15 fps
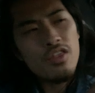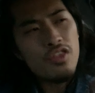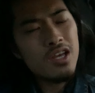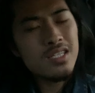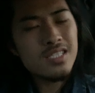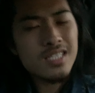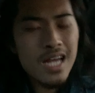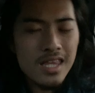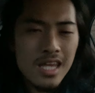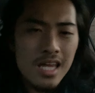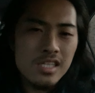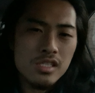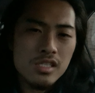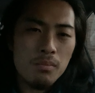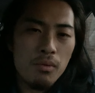things that they
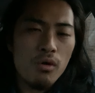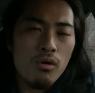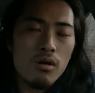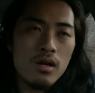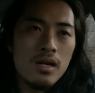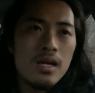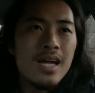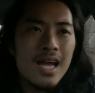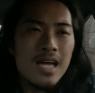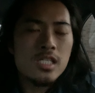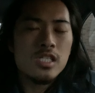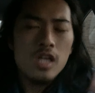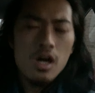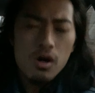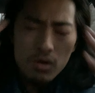support. It's
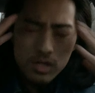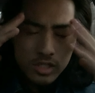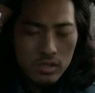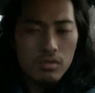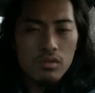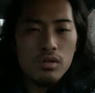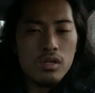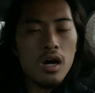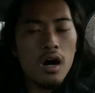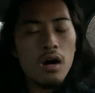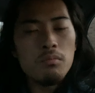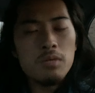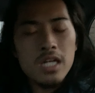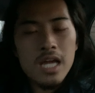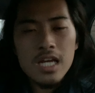through the
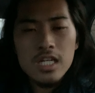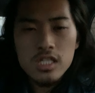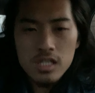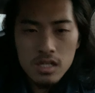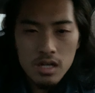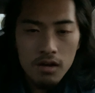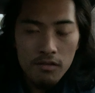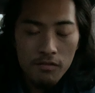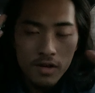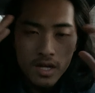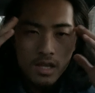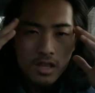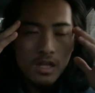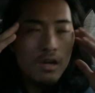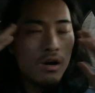culmination of
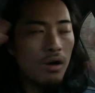the